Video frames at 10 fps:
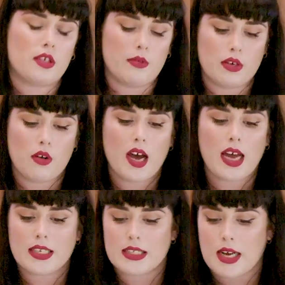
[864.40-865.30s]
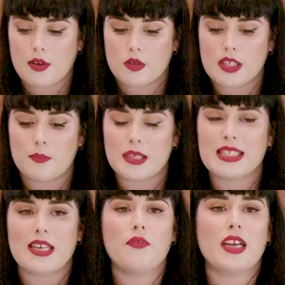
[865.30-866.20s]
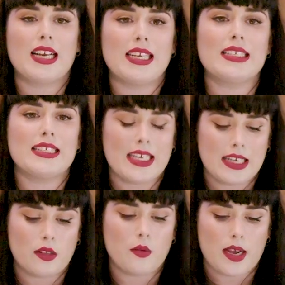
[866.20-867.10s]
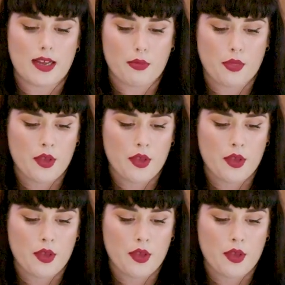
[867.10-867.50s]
to in your handout, specifically deal with